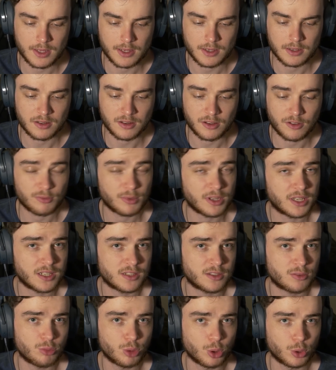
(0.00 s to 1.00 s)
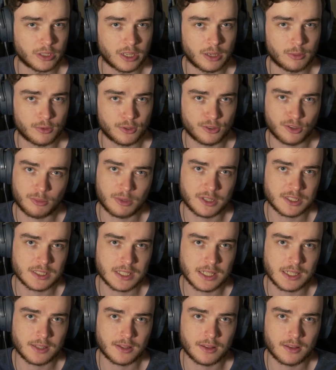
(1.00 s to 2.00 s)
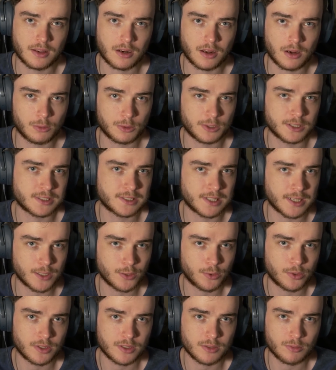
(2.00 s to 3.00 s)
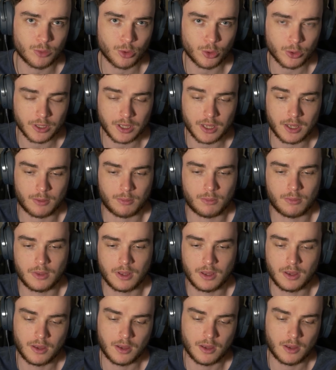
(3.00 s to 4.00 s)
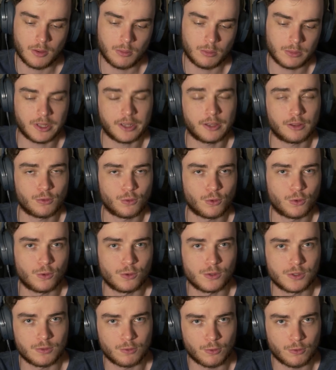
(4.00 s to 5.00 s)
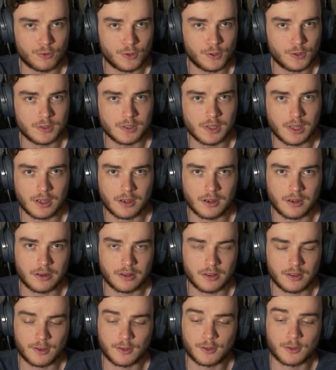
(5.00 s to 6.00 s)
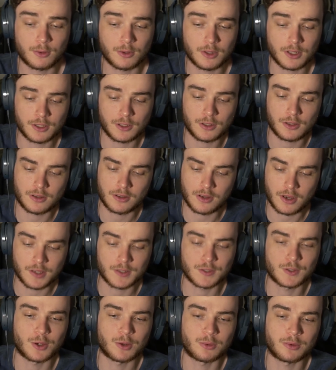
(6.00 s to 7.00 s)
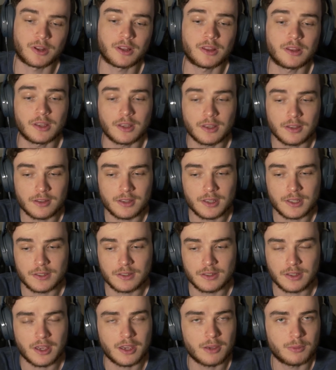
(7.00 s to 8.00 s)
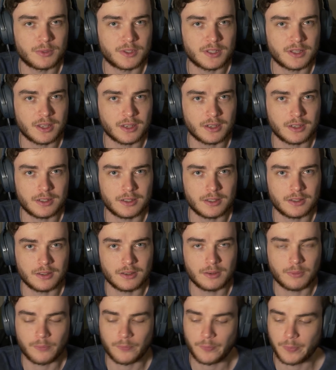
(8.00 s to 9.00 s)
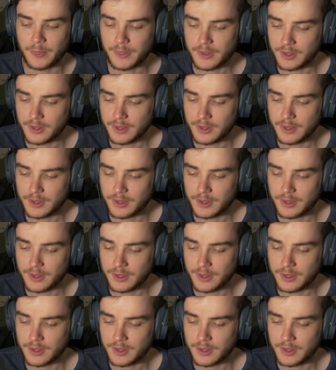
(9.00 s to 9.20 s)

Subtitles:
And I've been into board games so much lately that I want to start doing some board game playthroughs and reviews and that kind of thing, so I'll let you guys know what I think of these games and that kind of thing.